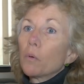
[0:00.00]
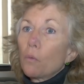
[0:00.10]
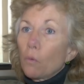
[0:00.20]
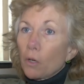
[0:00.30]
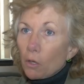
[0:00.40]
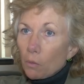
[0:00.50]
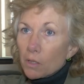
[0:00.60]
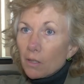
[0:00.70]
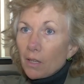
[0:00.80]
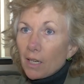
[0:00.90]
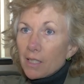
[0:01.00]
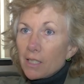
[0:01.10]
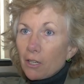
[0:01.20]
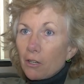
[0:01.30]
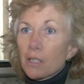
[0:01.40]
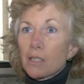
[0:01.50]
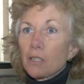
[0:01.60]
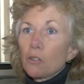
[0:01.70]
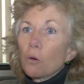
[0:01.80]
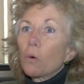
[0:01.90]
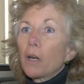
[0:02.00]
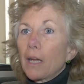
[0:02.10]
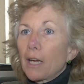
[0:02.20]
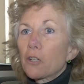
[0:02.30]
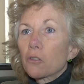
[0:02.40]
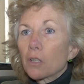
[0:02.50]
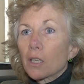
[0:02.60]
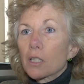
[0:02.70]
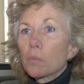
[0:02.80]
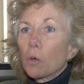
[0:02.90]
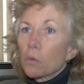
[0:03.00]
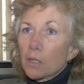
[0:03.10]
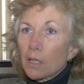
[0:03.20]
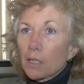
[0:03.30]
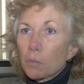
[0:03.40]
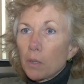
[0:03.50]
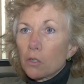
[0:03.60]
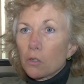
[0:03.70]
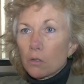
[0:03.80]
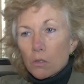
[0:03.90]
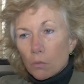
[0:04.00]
before I go into the next area because I don't want to actually expose the next patient.